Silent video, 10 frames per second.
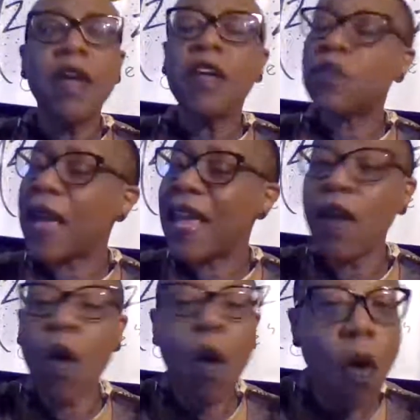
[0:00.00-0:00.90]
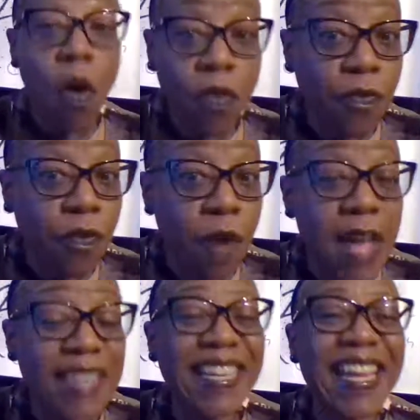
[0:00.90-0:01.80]
So I ate all the
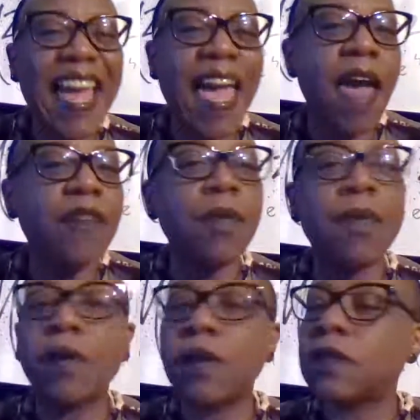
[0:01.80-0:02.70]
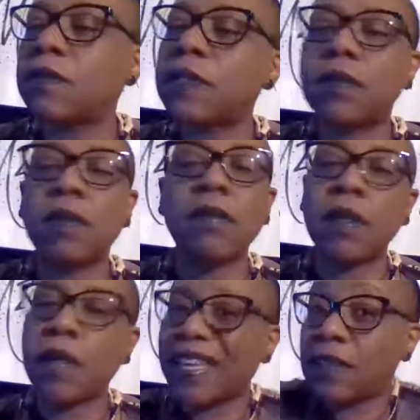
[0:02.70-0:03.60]
fries, and I ate half the burger, because my stomach,
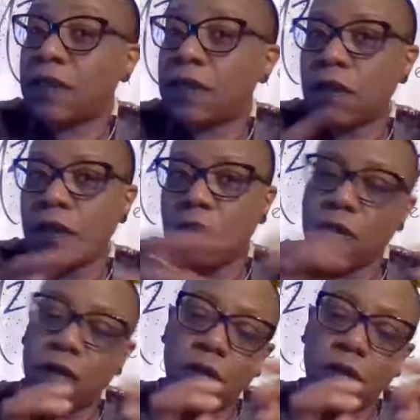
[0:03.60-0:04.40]
I guess, you know,